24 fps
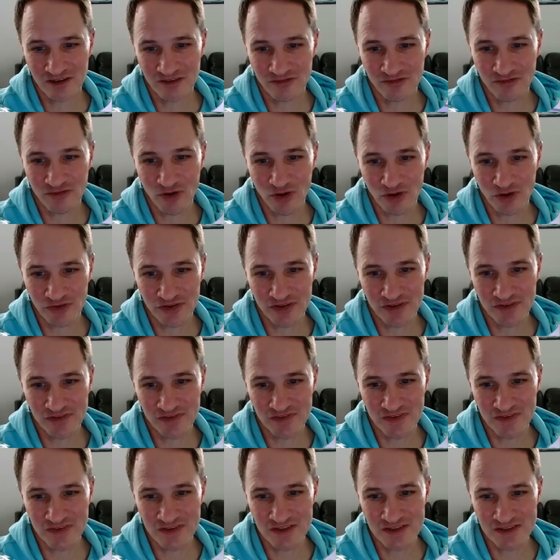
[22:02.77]
vaulted
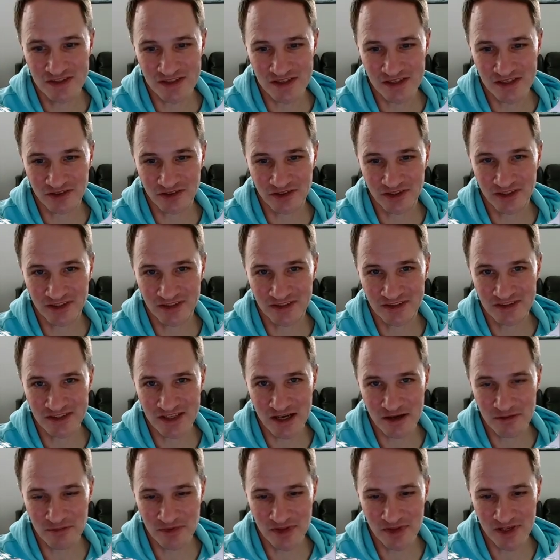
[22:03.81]
ceiling
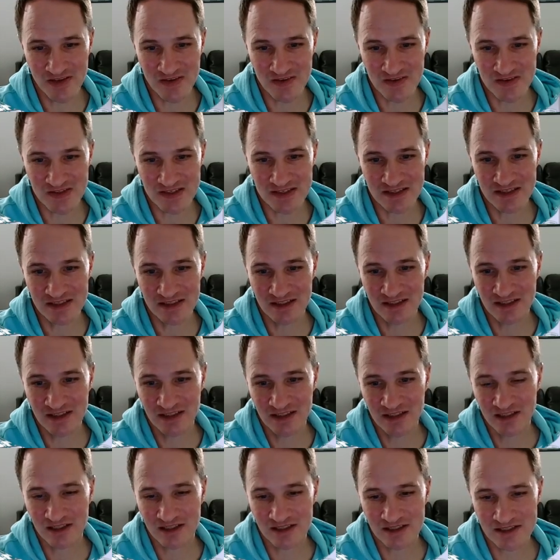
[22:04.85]
type things.
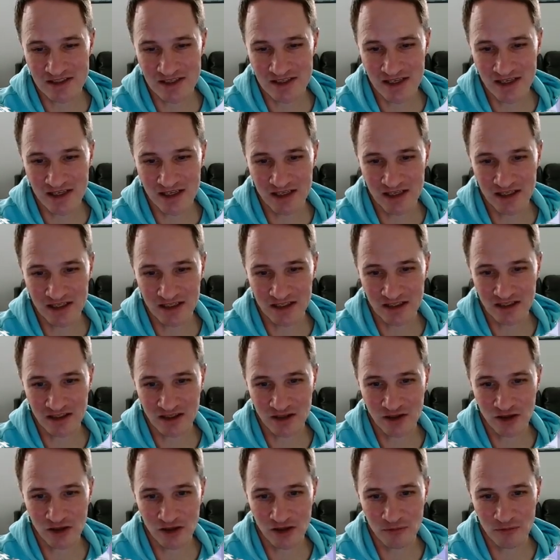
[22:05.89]
Is that
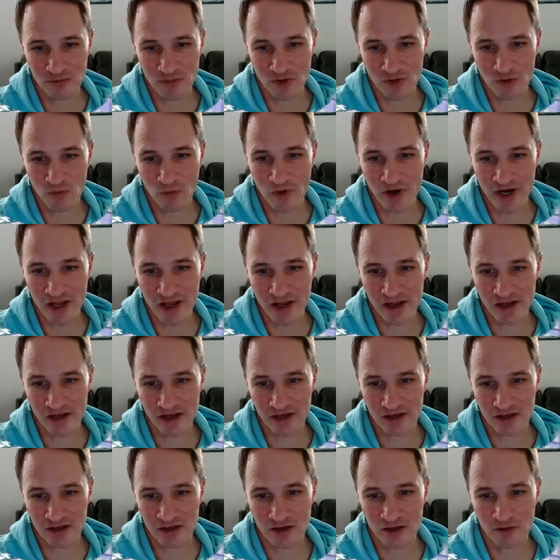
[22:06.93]
when I
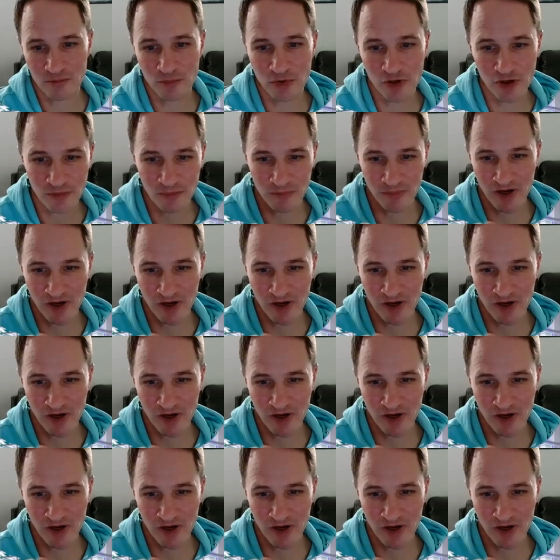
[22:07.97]
put